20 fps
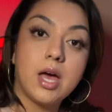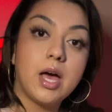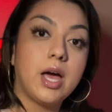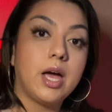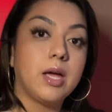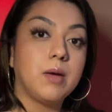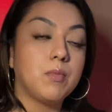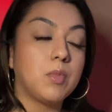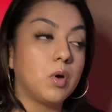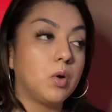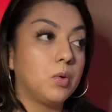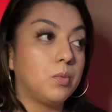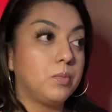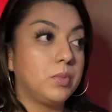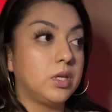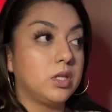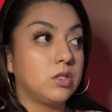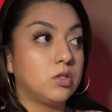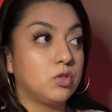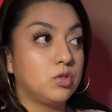I'm
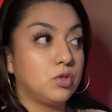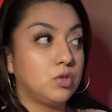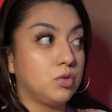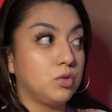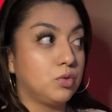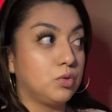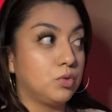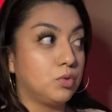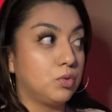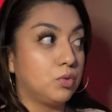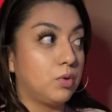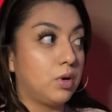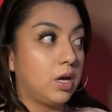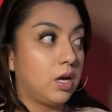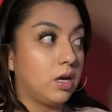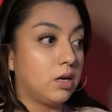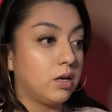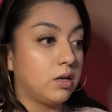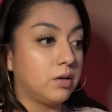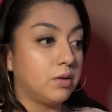open to
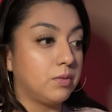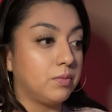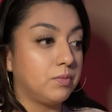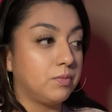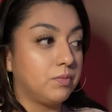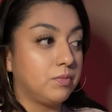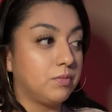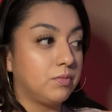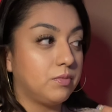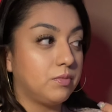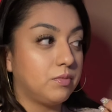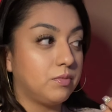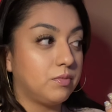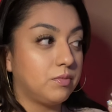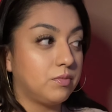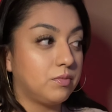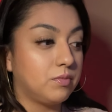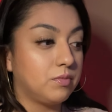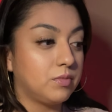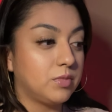
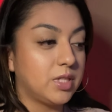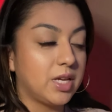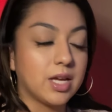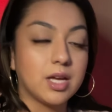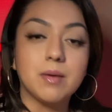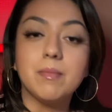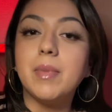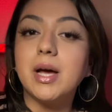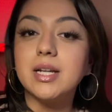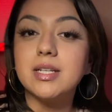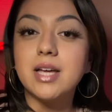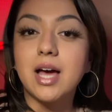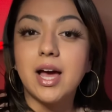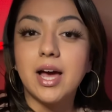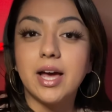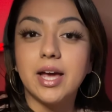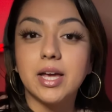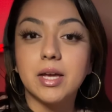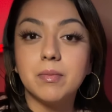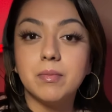taking my
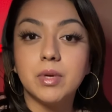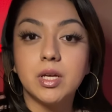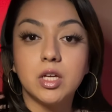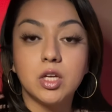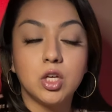time